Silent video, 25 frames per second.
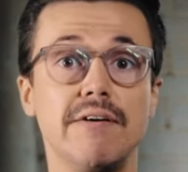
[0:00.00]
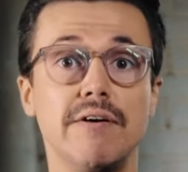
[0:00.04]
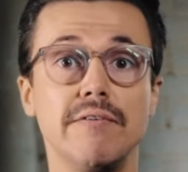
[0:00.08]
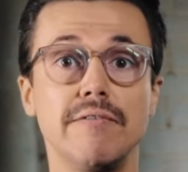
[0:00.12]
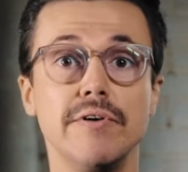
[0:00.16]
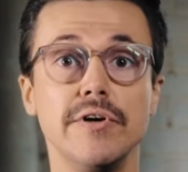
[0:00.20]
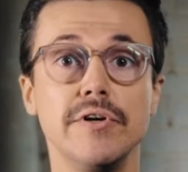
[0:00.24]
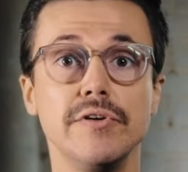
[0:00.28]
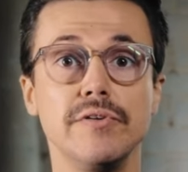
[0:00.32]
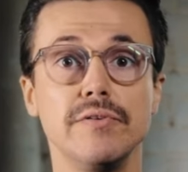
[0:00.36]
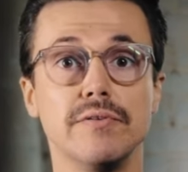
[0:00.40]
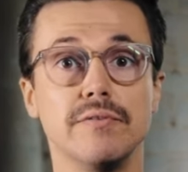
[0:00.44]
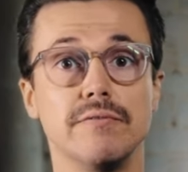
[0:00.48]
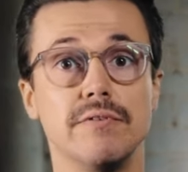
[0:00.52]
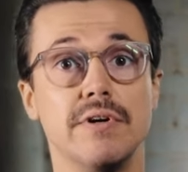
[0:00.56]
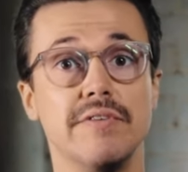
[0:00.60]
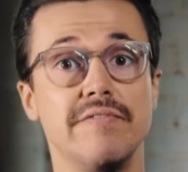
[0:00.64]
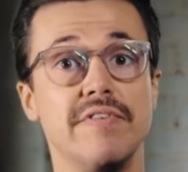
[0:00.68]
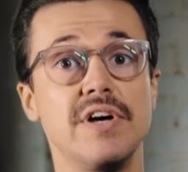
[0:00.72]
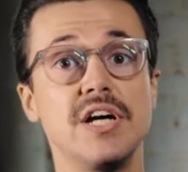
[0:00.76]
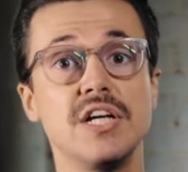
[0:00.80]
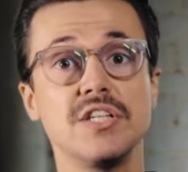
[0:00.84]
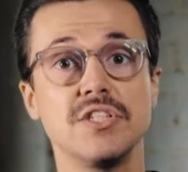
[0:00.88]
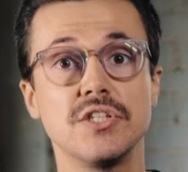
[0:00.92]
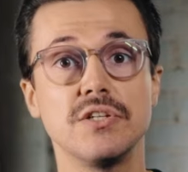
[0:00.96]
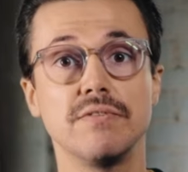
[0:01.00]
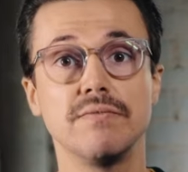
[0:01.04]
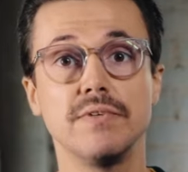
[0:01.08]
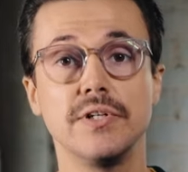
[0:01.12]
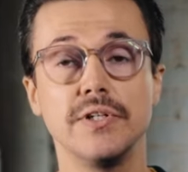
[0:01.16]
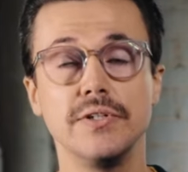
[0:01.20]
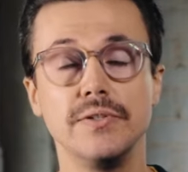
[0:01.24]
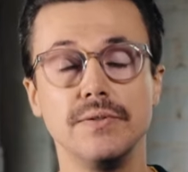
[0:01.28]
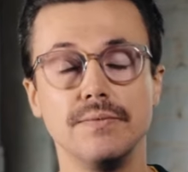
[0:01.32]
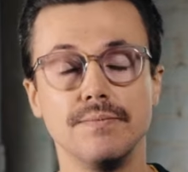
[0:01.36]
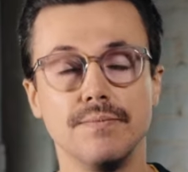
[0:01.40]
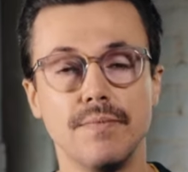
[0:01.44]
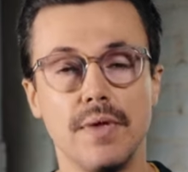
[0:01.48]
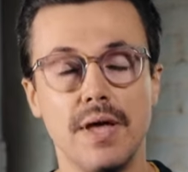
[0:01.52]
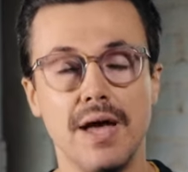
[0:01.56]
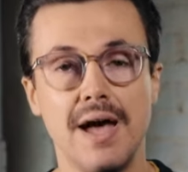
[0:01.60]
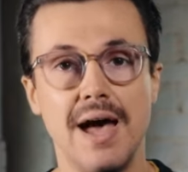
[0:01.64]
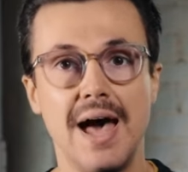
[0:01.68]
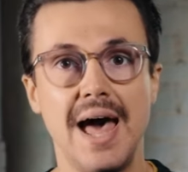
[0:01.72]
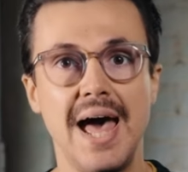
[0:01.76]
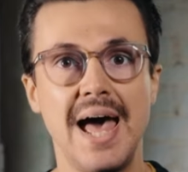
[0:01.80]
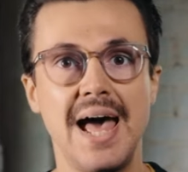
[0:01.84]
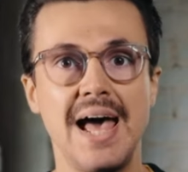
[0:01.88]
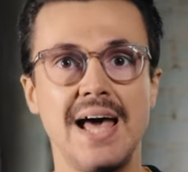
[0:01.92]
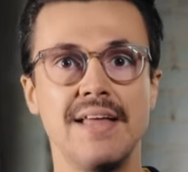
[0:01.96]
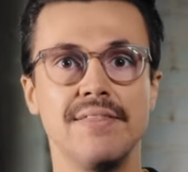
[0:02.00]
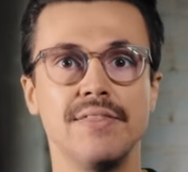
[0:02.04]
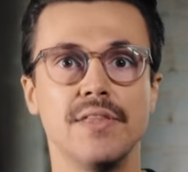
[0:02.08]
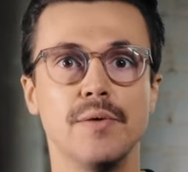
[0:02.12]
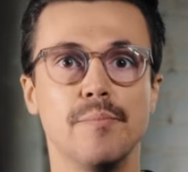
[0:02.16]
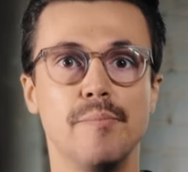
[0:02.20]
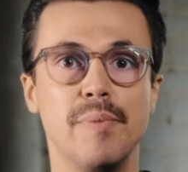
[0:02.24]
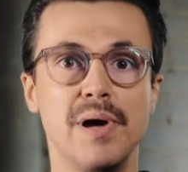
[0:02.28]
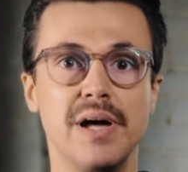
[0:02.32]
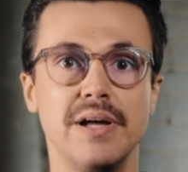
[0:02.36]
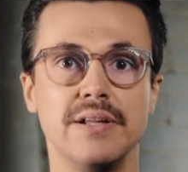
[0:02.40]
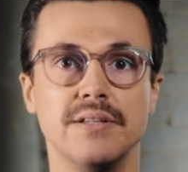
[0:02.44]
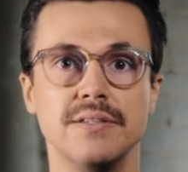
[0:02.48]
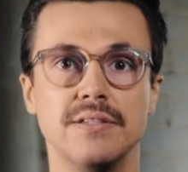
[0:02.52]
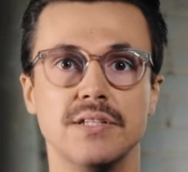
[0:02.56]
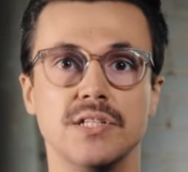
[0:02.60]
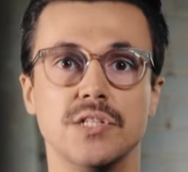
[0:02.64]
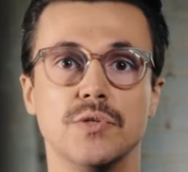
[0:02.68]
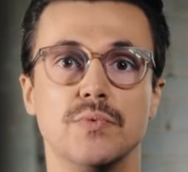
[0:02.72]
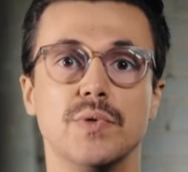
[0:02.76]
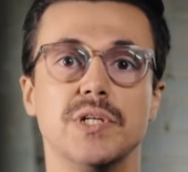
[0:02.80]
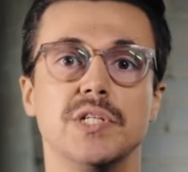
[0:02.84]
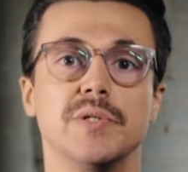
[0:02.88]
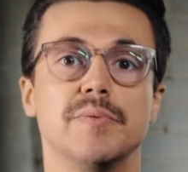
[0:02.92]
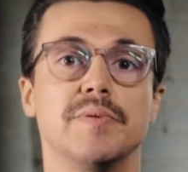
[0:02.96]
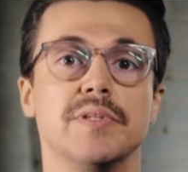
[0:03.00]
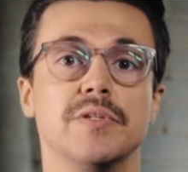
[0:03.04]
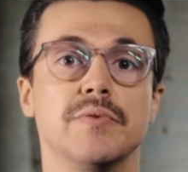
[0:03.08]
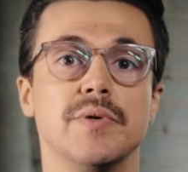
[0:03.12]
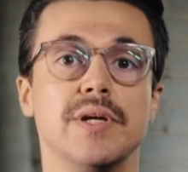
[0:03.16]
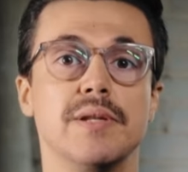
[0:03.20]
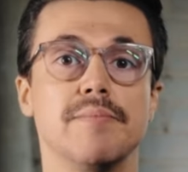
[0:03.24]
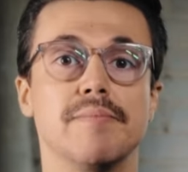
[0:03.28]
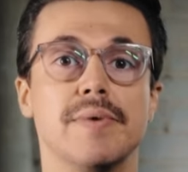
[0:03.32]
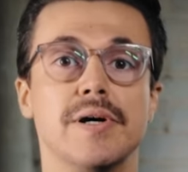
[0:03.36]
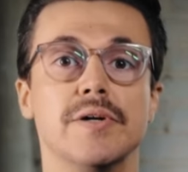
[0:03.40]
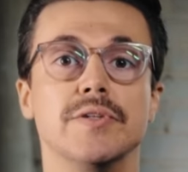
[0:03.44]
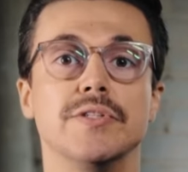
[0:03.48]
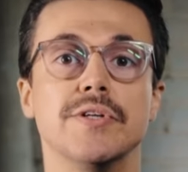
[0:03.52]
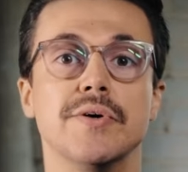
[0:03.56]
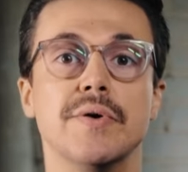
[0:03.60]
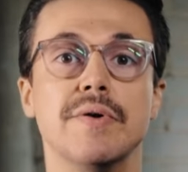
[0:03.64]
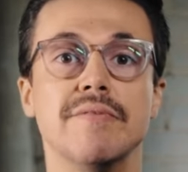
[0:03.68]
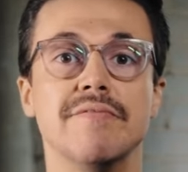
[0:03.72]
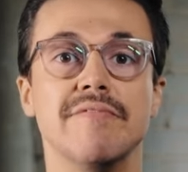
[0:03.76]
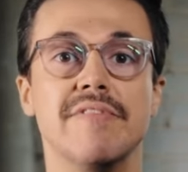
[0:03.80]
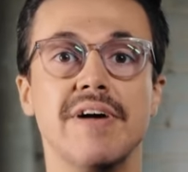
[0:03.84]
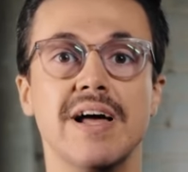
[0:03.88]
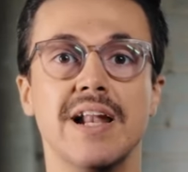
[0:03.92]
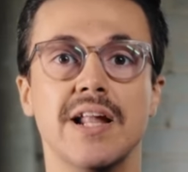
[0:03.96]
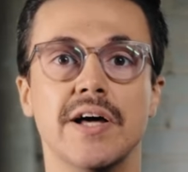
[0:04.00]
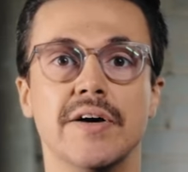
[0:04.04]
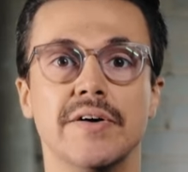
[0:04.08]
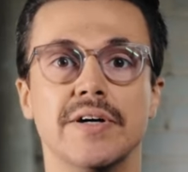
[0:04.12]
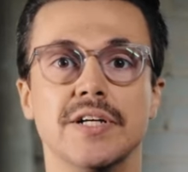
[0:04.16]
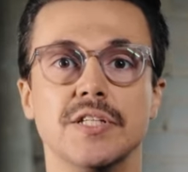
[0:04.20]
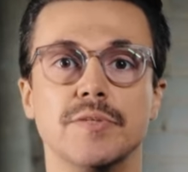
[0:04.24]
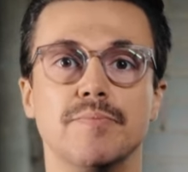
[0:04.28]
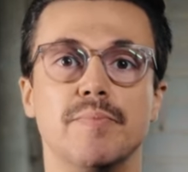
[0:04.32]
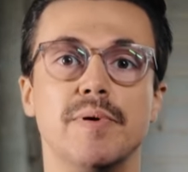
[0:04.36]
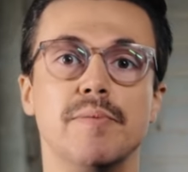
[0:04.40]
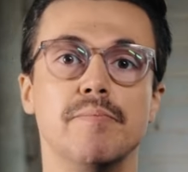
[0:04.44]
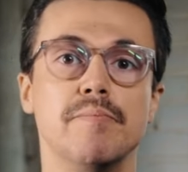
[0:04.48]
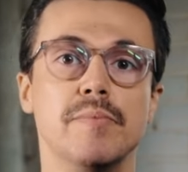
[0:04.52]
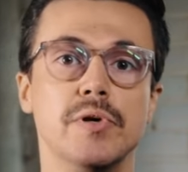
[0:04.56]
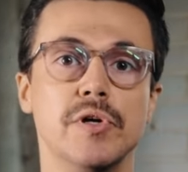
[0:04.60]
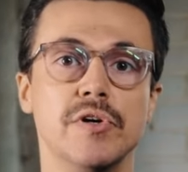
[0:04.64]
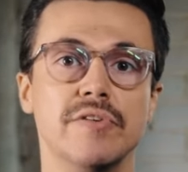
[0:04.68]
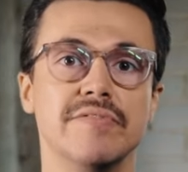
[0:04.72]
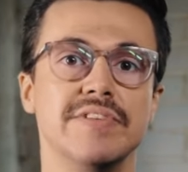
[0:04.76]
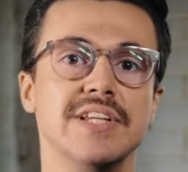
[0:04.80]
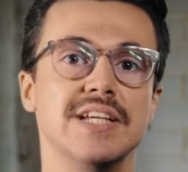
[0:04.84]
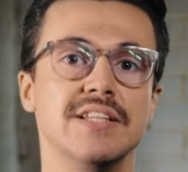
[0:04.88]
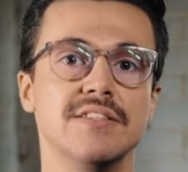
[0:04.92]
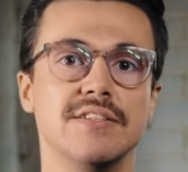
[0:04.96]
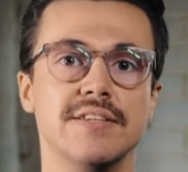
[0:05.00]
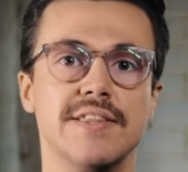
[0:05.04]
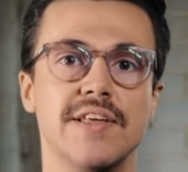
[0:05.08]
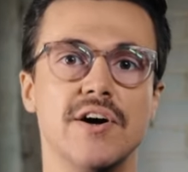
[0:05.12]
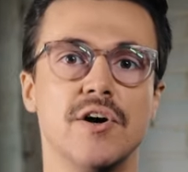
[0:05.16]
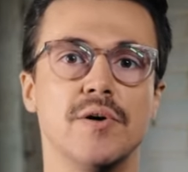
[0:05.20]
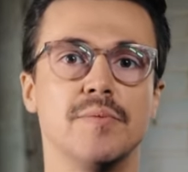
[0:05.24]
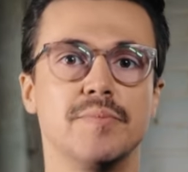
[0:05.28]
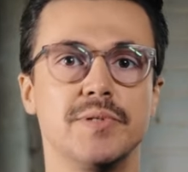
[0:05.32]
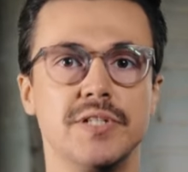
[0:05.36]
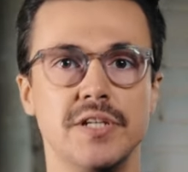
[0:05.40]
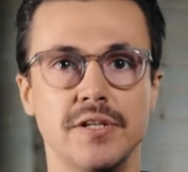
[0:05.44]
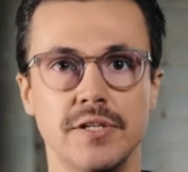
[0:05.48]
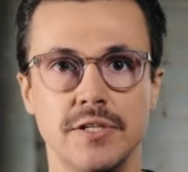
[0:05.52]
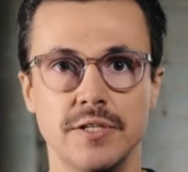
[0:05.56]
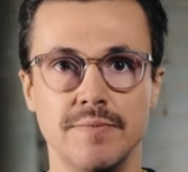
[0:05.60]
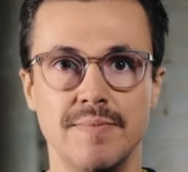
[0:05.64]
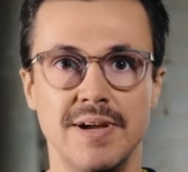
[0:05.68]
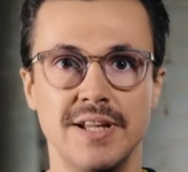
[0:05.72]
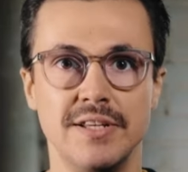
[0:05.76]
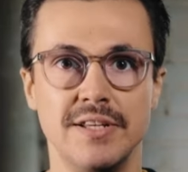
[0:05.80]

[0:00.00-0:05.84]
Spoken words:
a route, reverse a route, and the button to switch between moto and velo has been moved into the options